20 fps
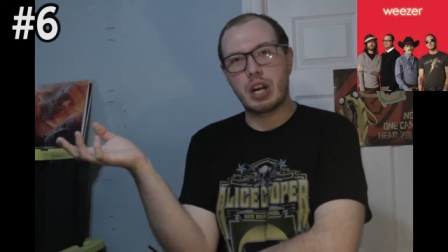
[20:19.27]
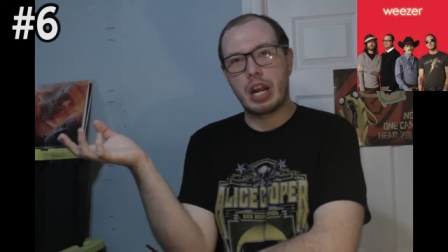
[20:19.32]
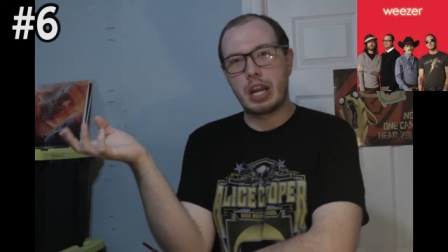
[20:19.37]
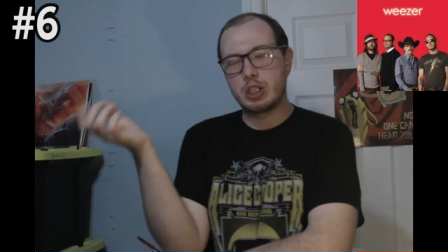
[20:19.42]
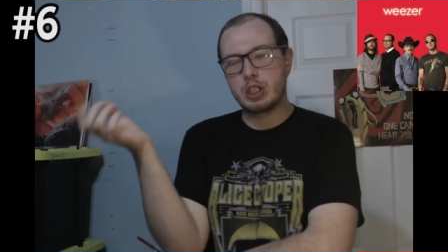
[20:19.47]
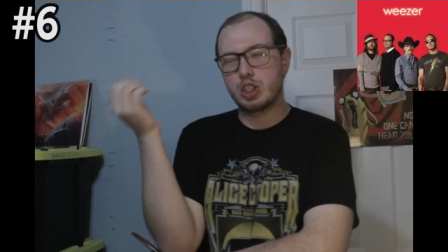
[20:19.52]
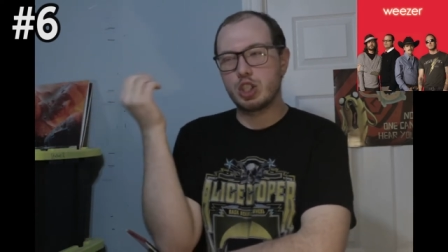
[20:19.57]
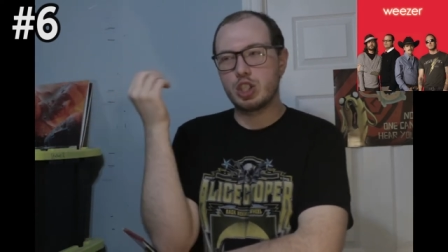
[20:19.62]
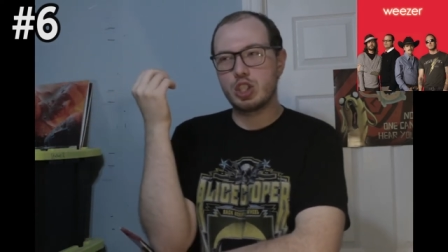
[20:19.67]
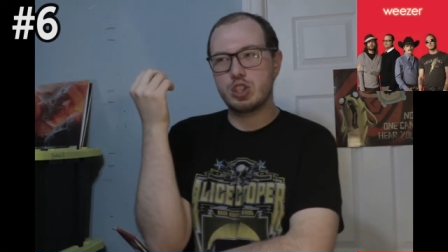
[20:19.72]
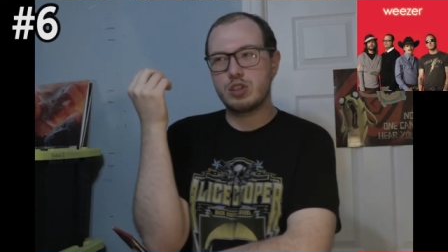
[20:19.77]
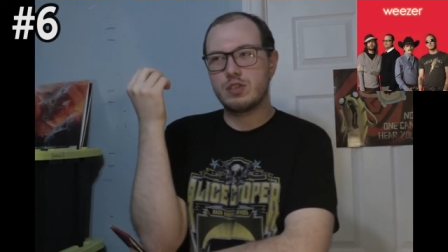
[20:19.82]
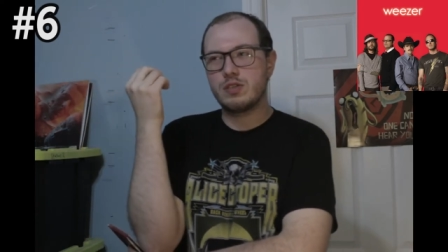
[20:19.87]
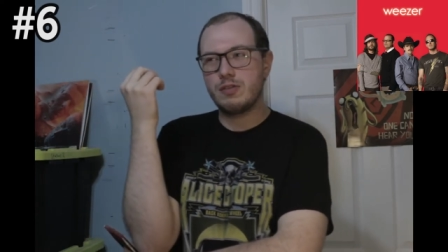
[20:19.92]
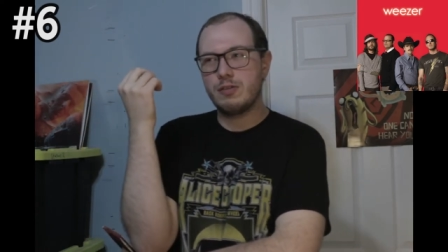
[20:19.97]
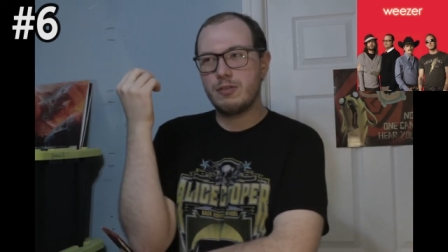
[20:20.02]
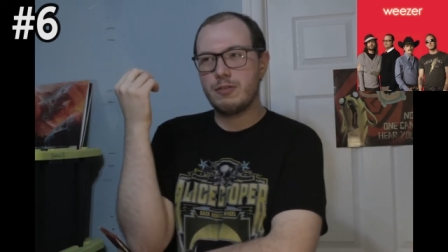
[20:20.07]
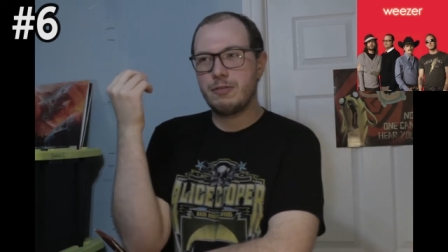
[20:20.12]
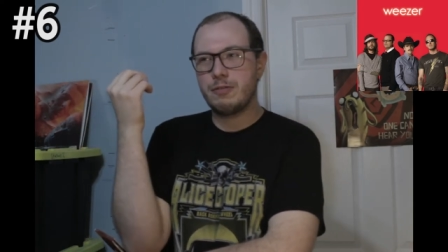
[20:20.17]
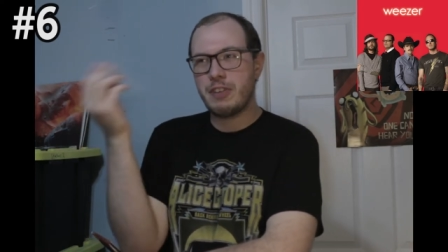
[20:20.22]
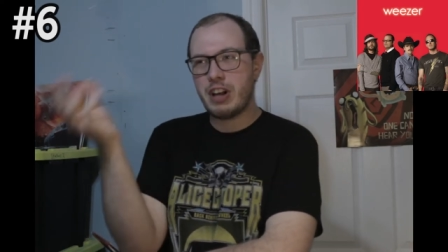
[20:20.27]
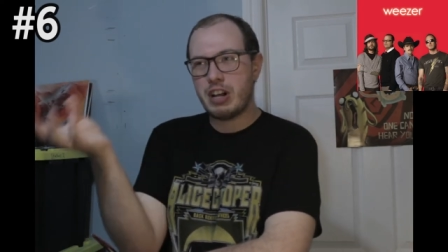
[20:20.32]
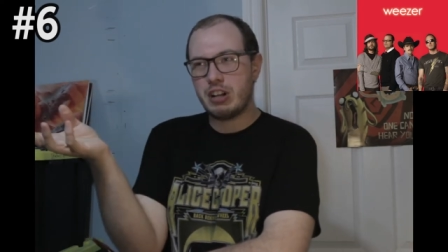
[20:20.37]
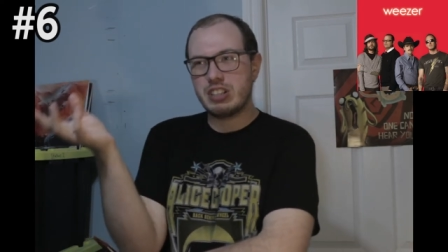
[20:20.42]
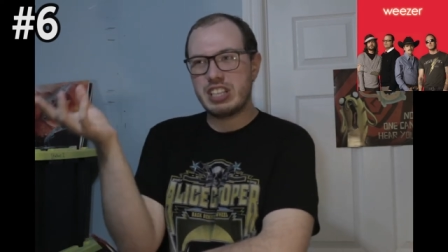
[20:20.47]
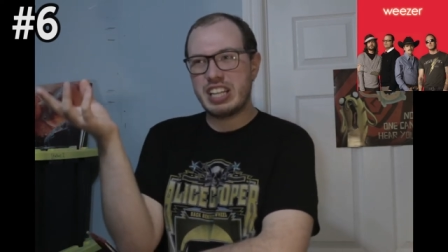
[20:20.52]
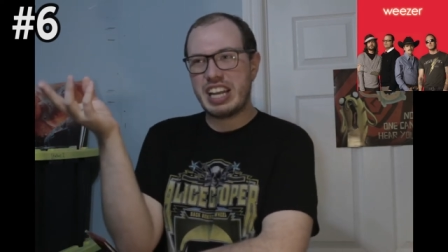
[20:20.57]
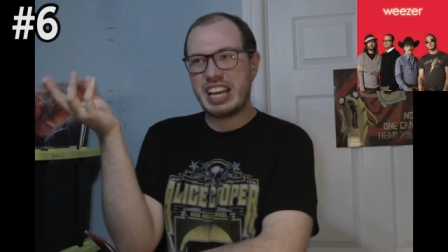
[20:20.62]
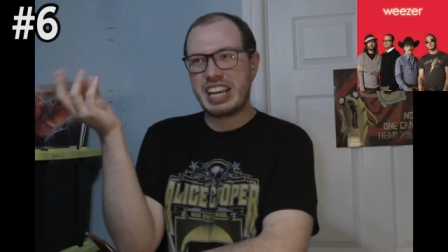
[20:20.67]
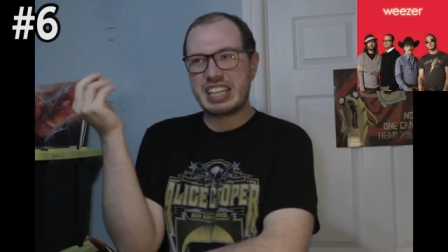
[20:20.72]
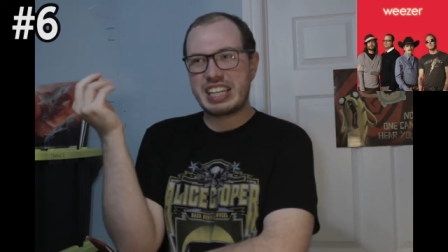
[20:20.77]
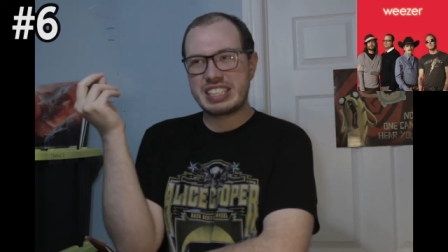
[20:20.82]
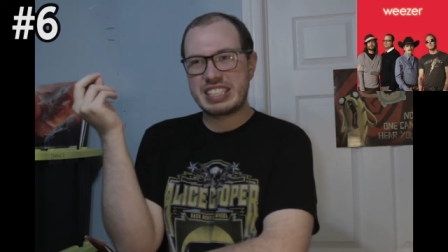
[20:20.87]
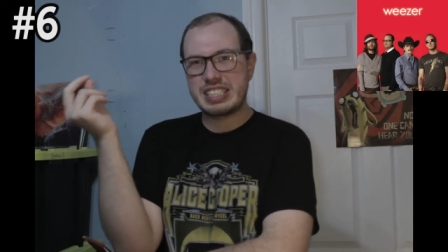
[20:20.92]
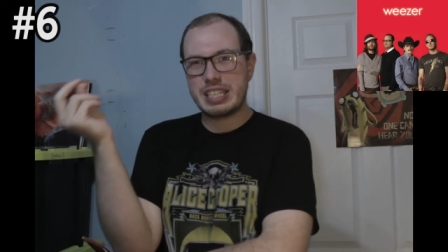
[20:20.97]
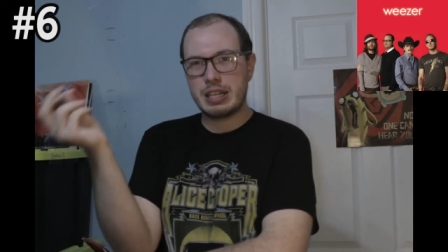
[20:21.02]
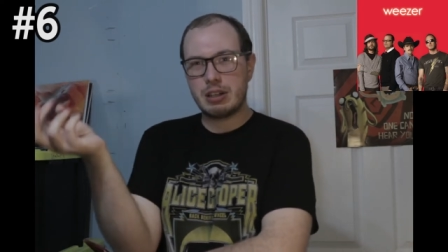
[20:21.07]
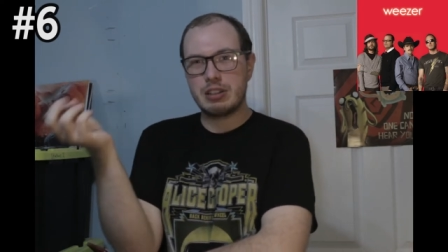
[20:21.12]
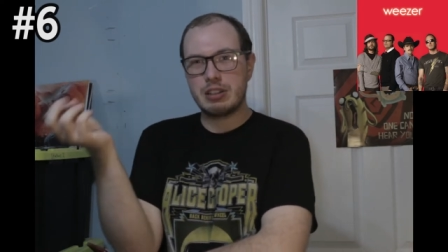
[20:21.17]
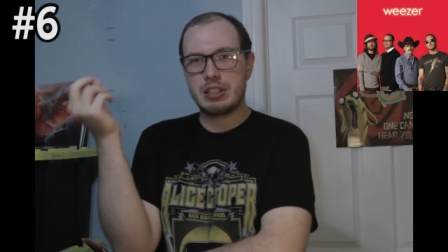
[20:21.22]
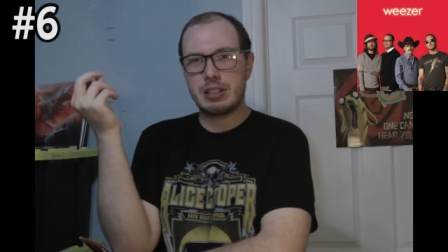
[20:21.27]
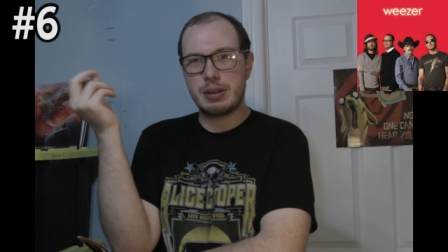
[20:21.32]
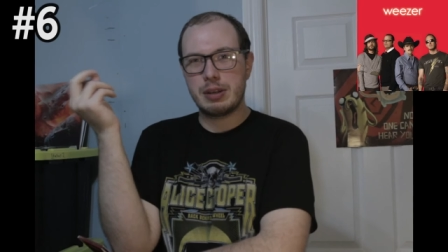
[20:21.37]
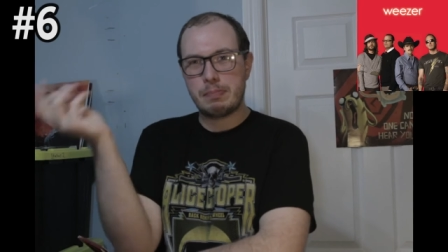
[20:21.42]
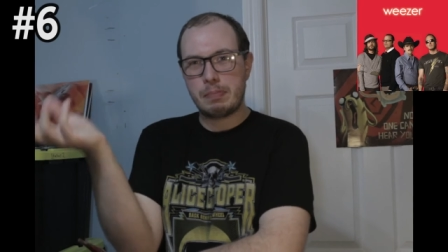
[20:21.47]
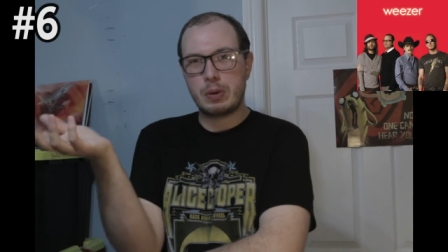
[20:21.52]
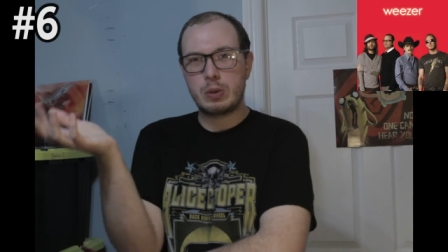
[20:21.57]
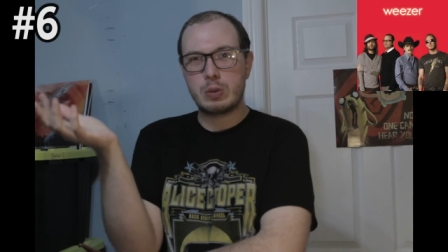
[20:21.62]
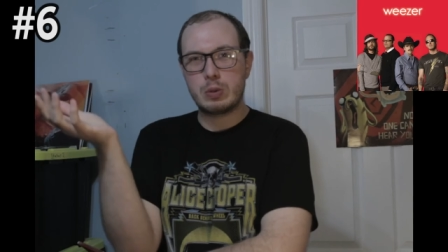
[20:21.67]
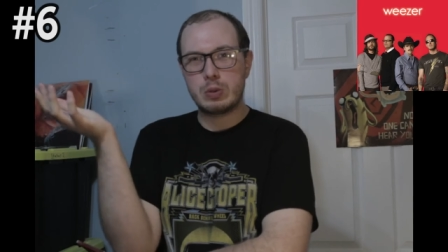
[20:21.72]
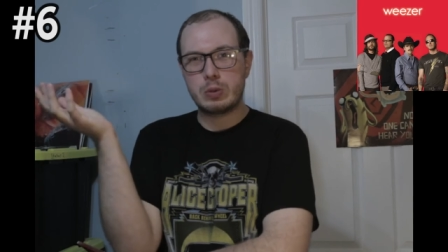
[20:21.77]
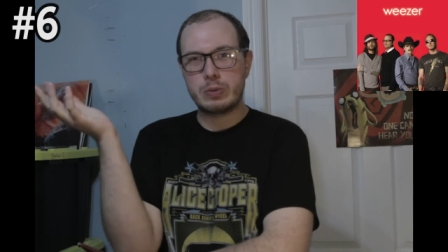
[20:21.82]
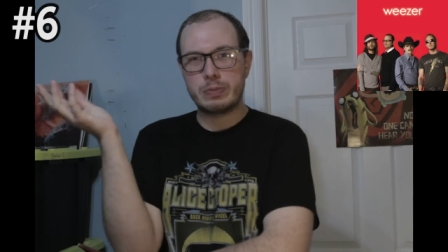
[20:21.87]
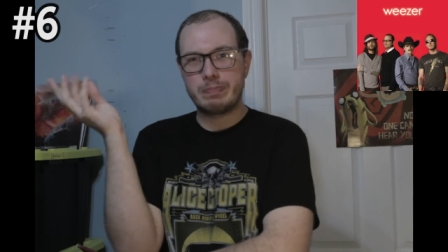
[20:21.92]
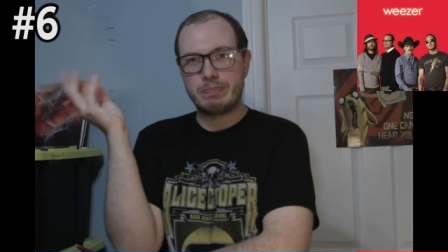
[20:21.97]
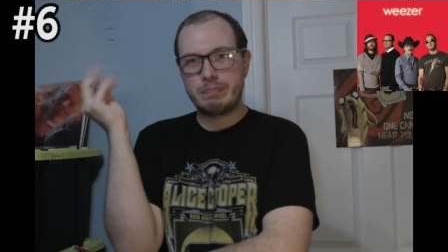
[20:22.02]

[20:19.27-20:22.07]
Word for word: It just felt like a stereotypical